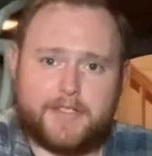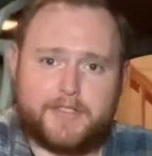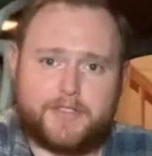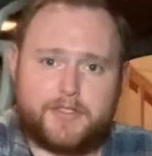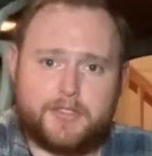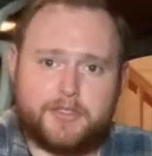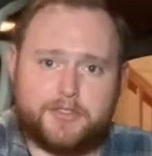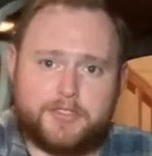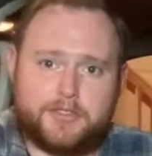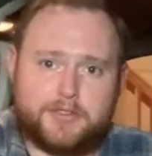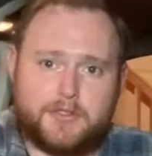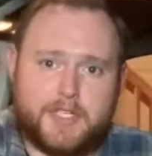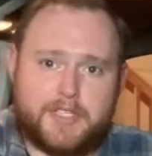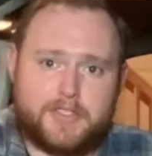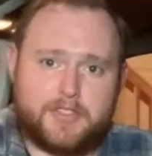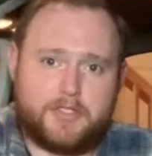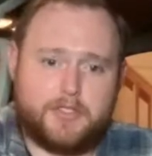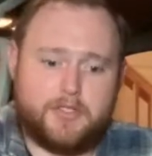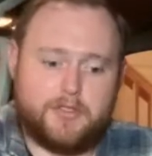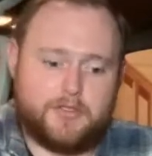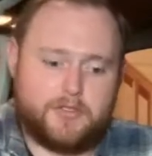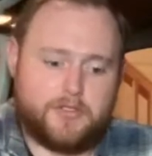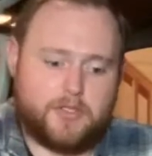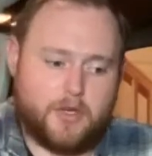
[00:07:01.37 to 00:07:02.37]
is search and
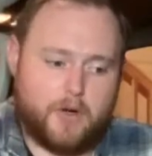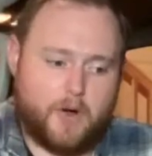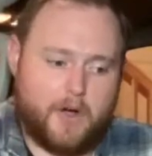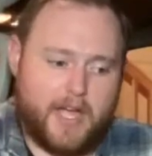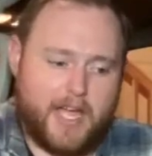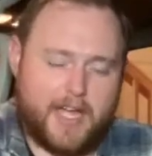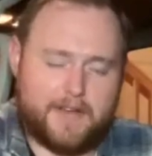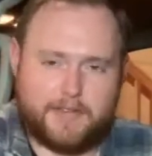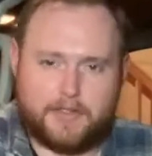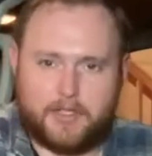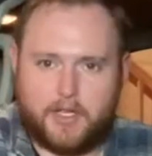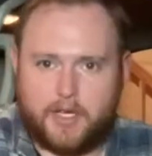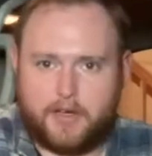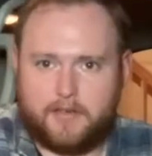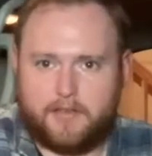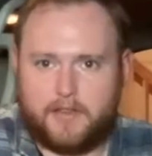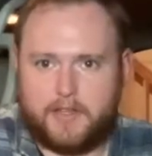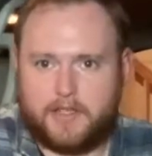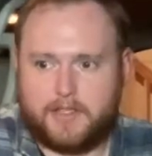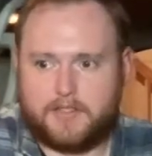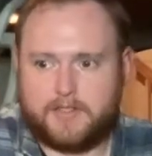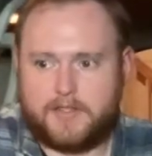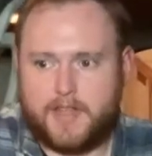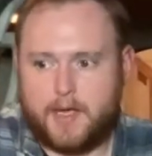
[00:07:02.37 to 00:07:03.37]
rescue, so I have a lot of
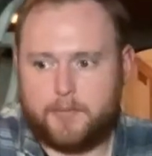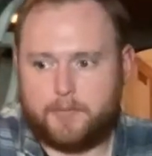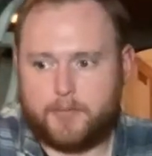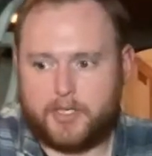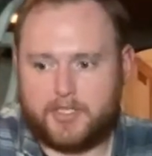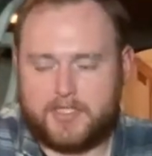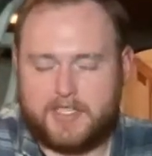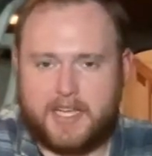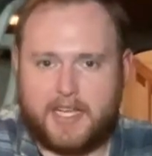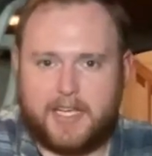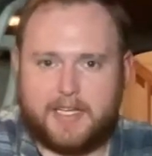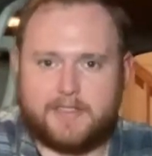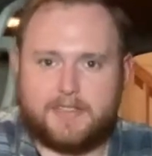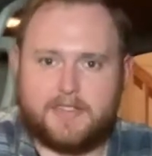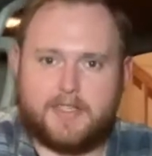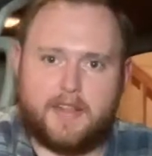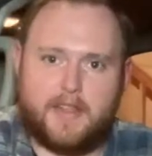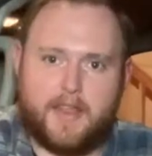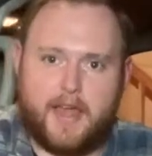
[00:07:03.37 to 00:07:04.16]
things that pertain to